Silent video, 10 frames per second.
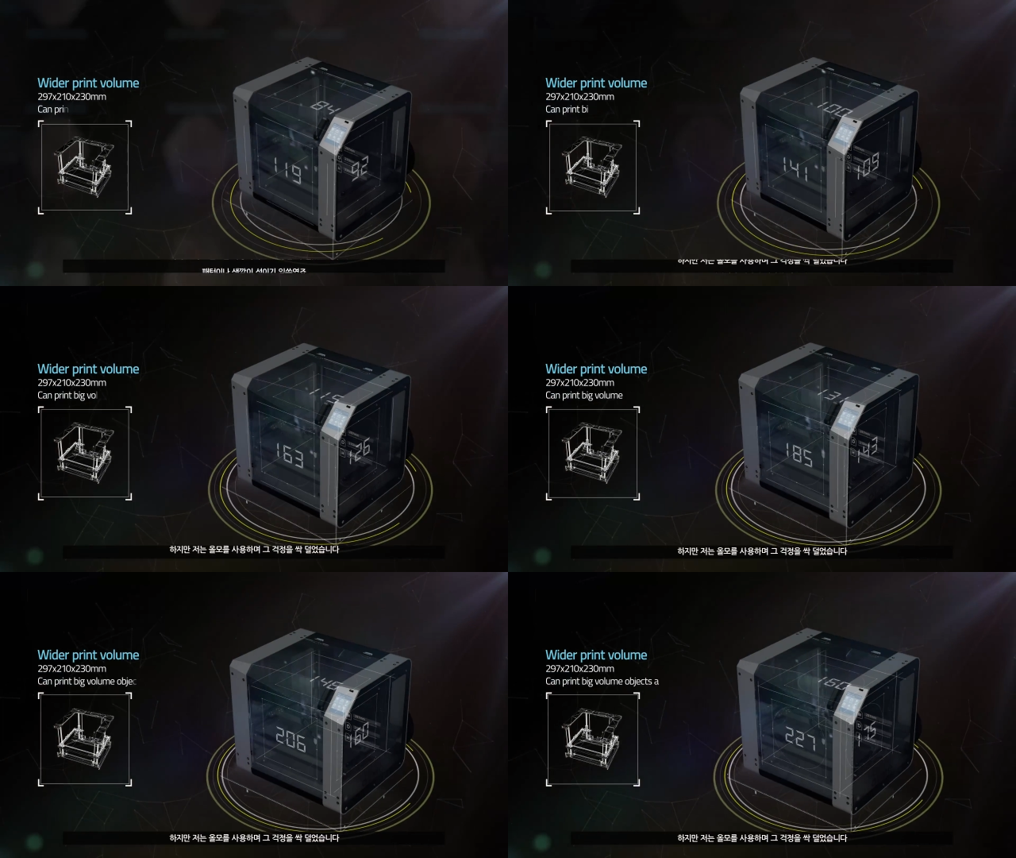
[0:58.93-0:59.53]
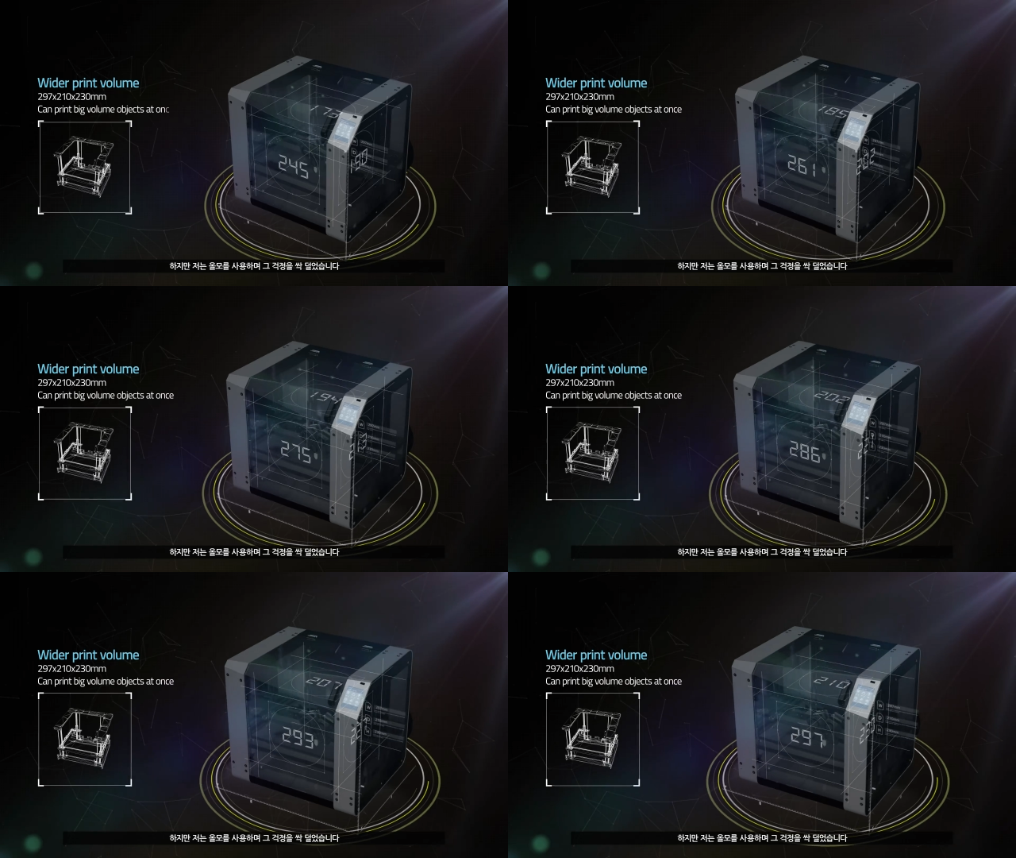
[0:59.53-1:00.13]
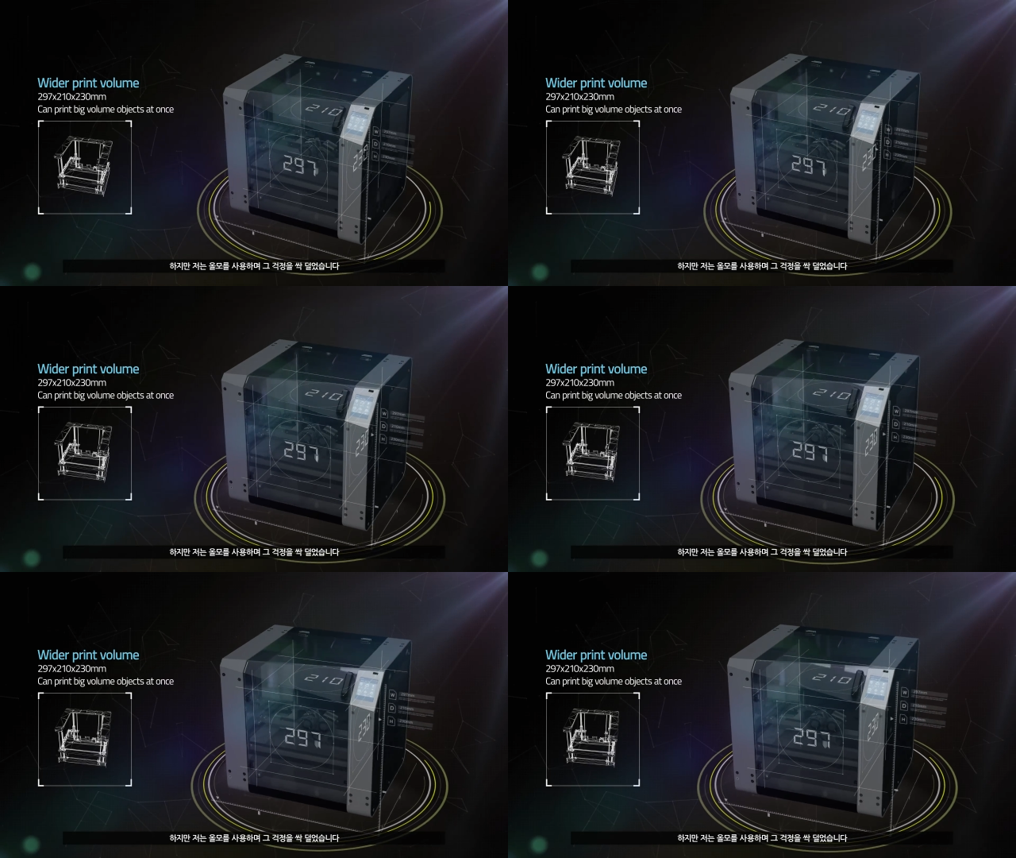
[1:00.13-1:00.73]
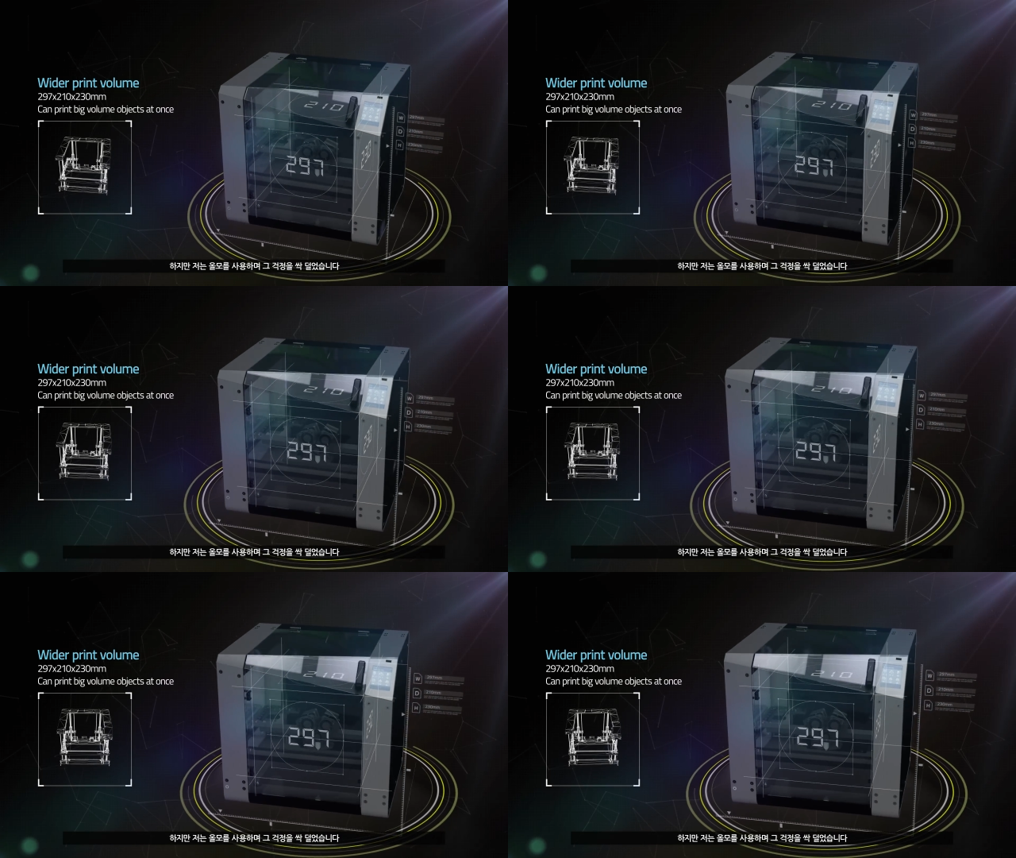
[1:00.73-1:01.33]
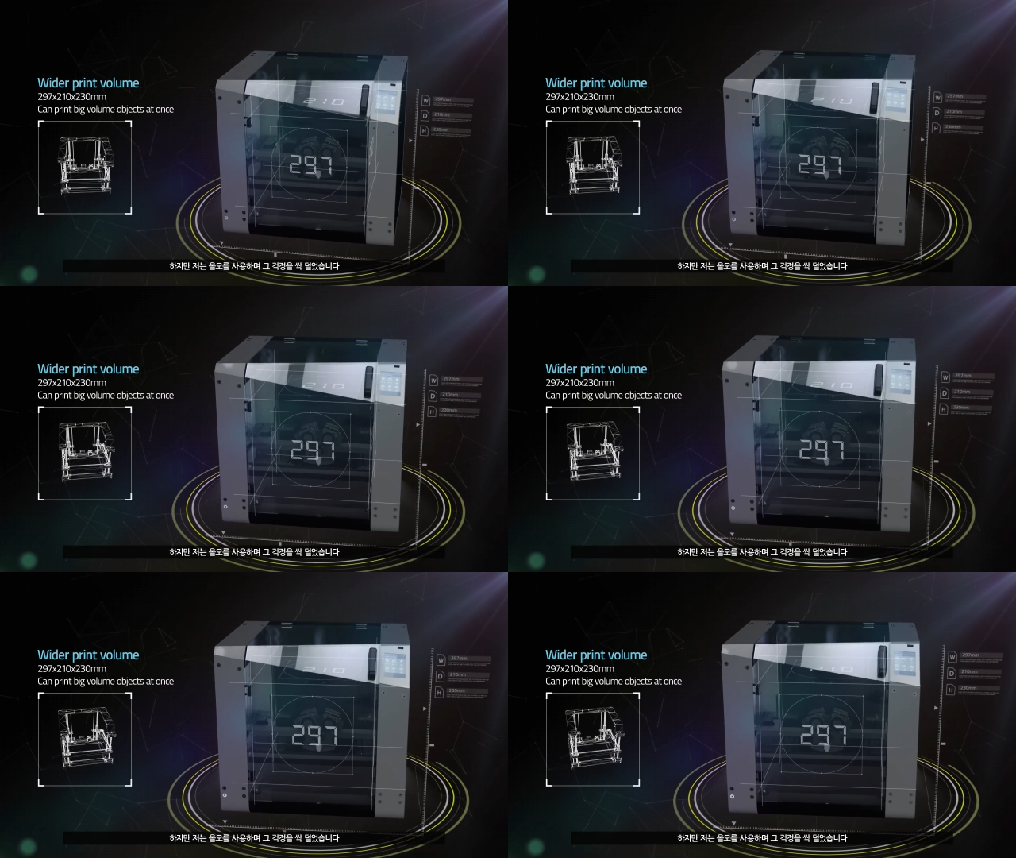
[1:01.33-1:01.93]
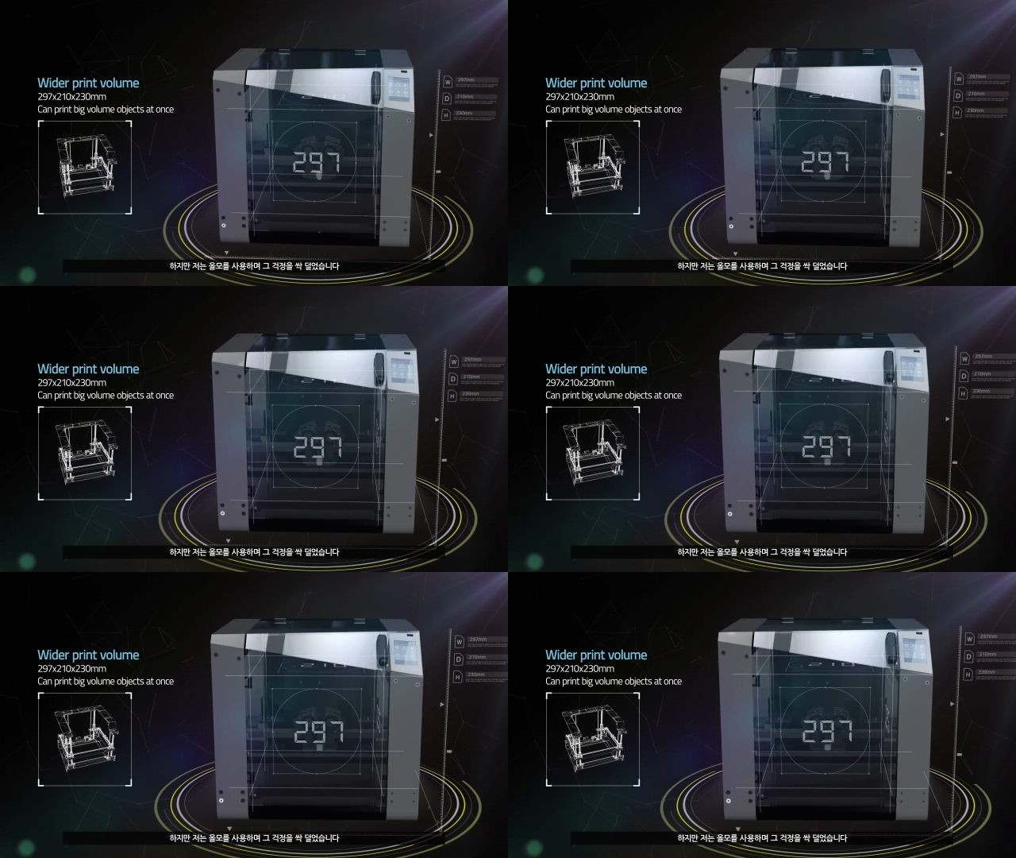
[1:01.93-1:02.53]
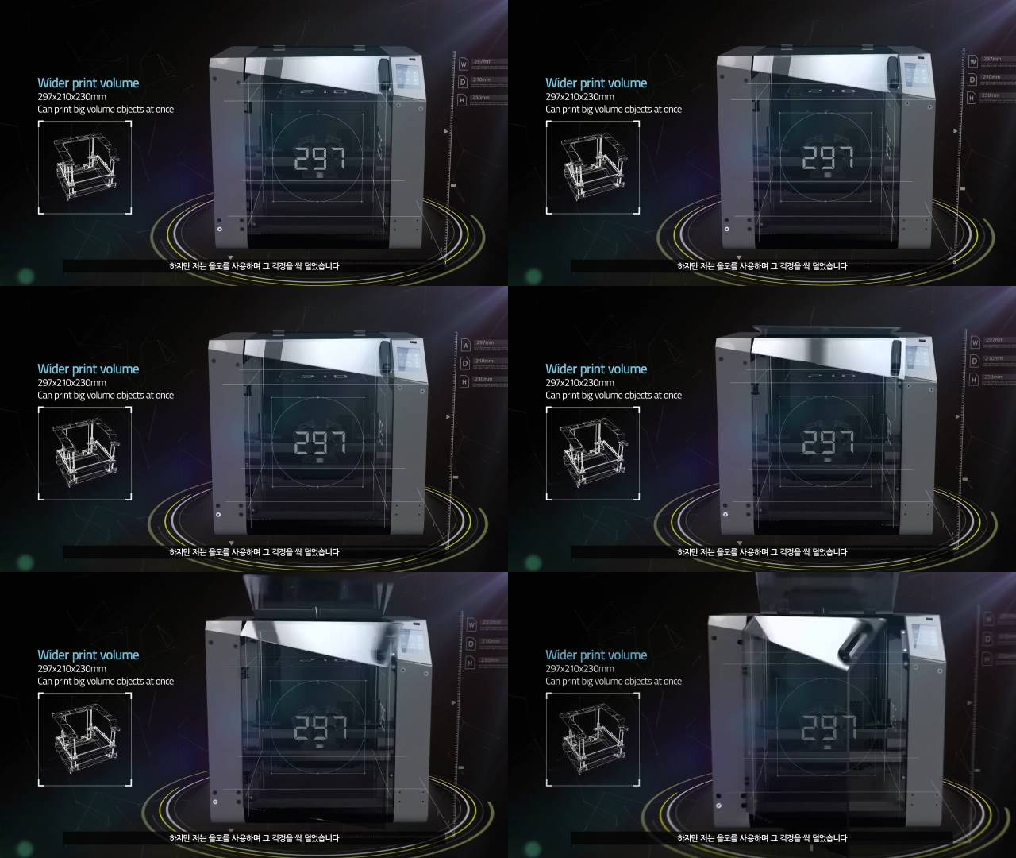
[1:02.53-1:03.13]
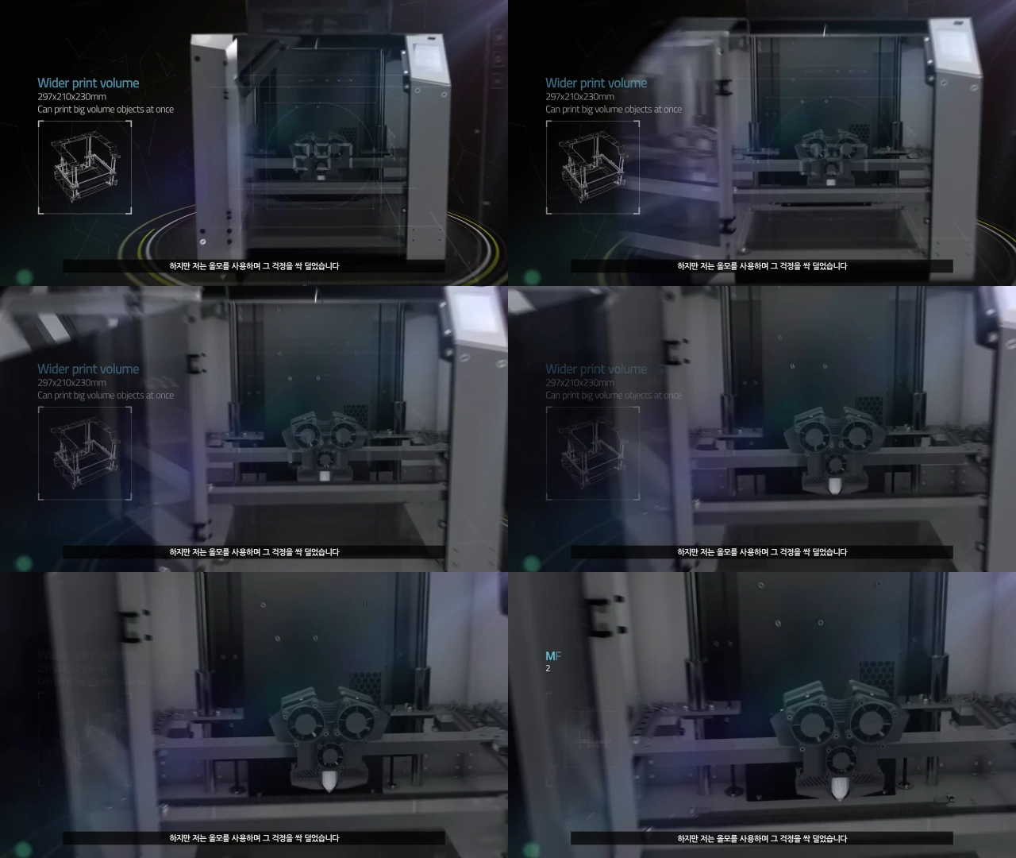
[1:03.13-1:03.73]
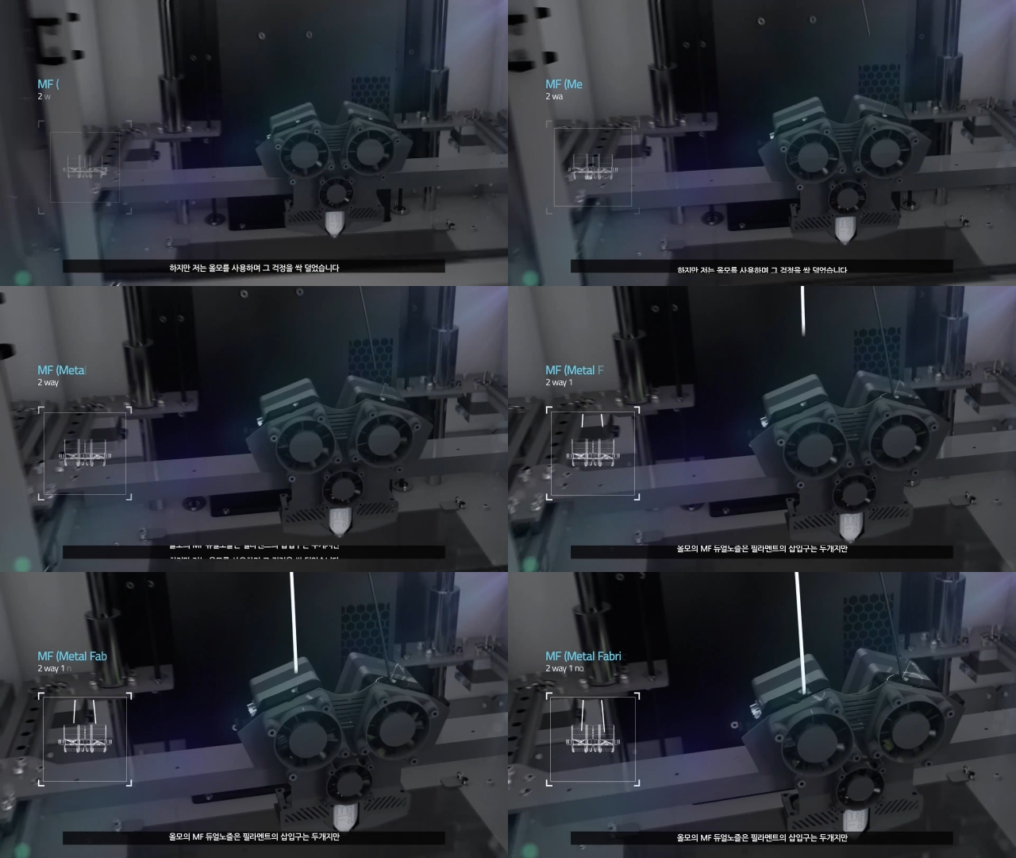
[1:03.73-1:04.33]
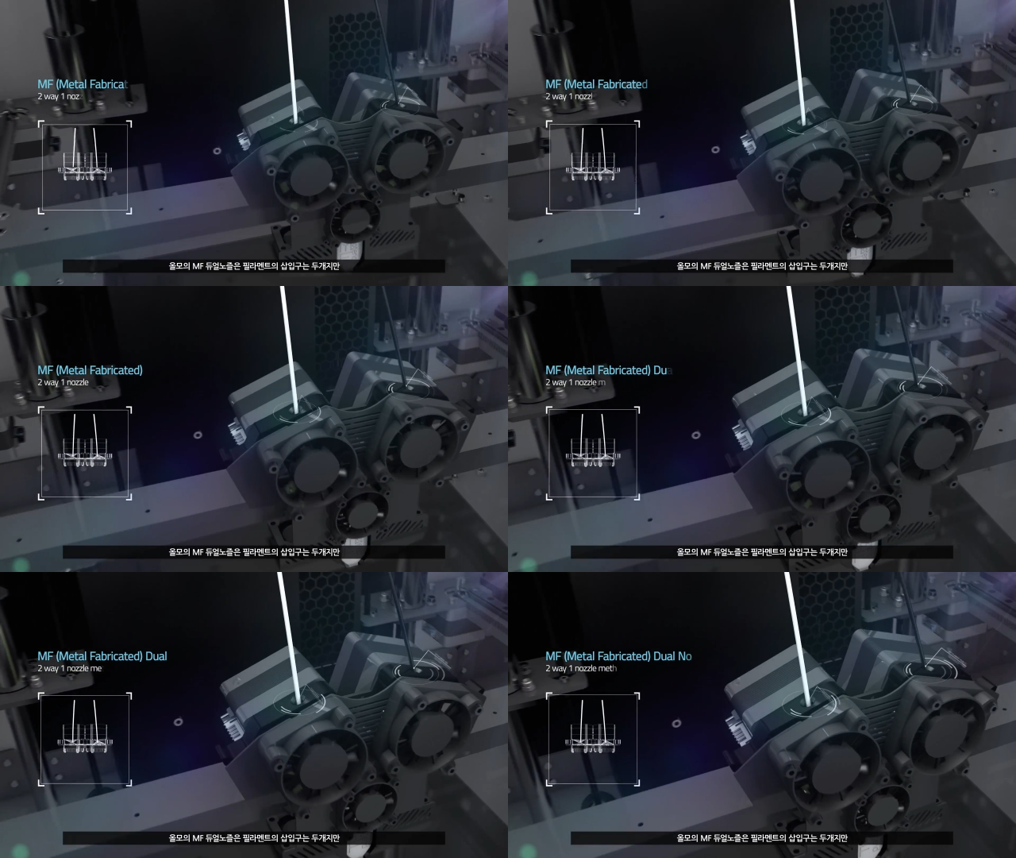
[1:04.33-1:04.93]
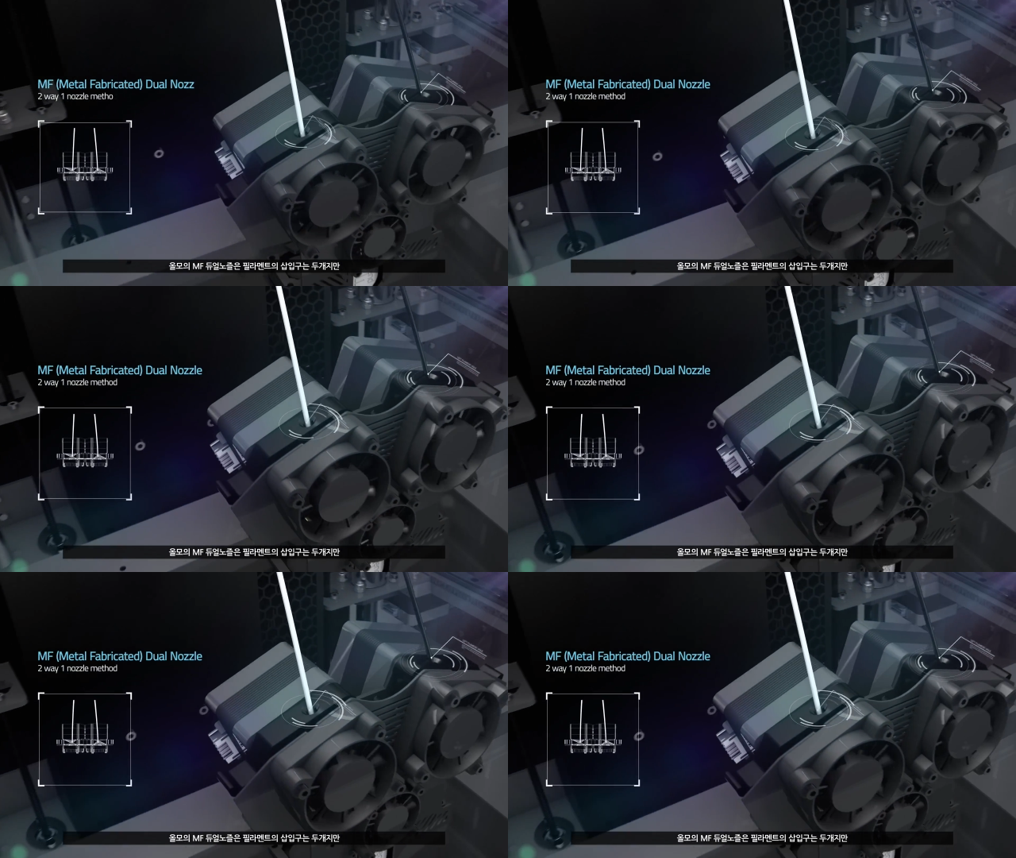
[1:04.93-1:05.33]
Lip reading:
Nobody's mouth can be seen.